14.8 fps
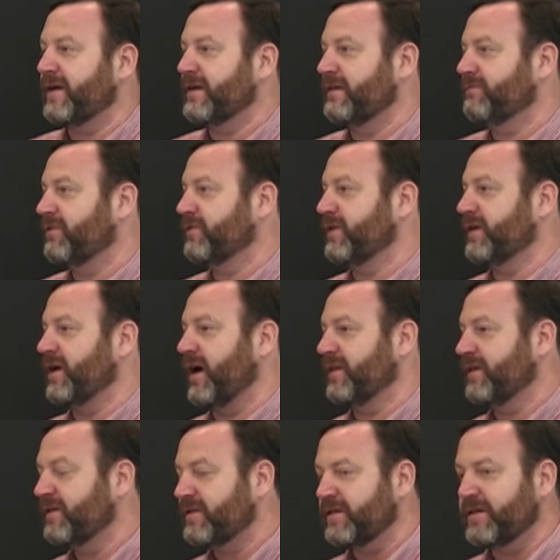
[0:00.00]
Your book
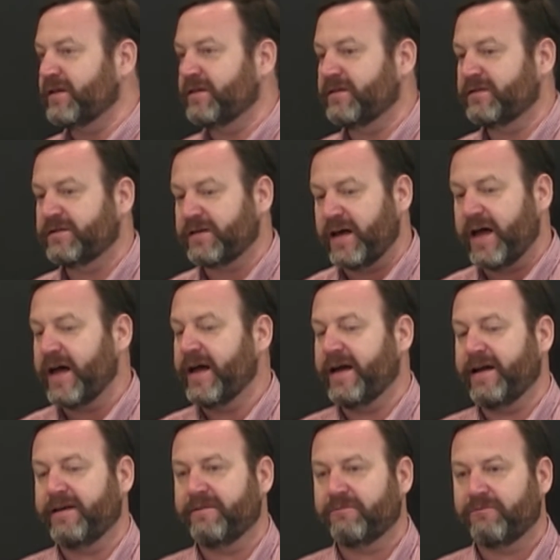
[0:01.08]
talks about it. They
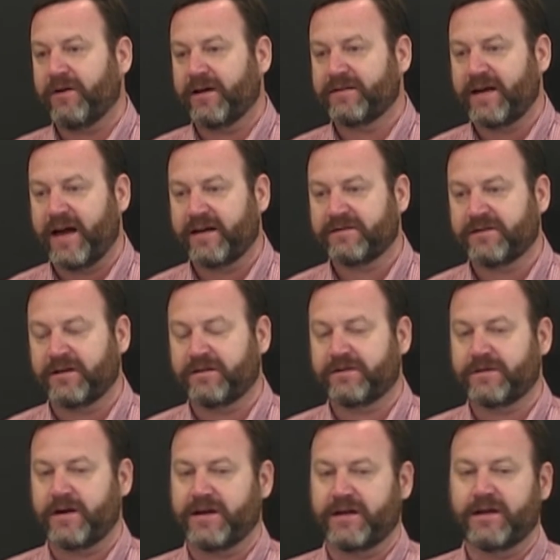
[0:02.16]
diagram this out a little
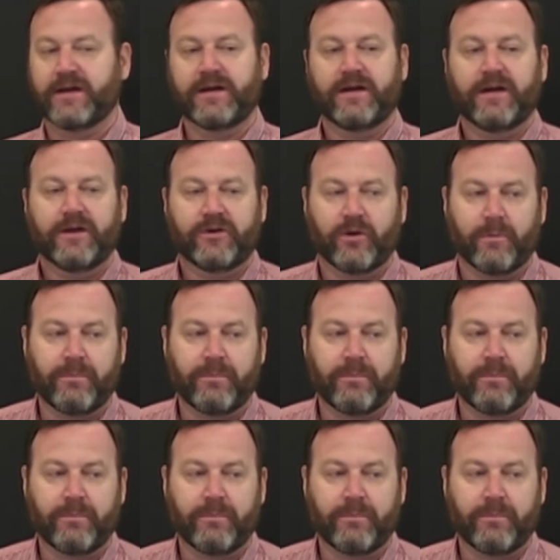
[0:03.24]
bit differently.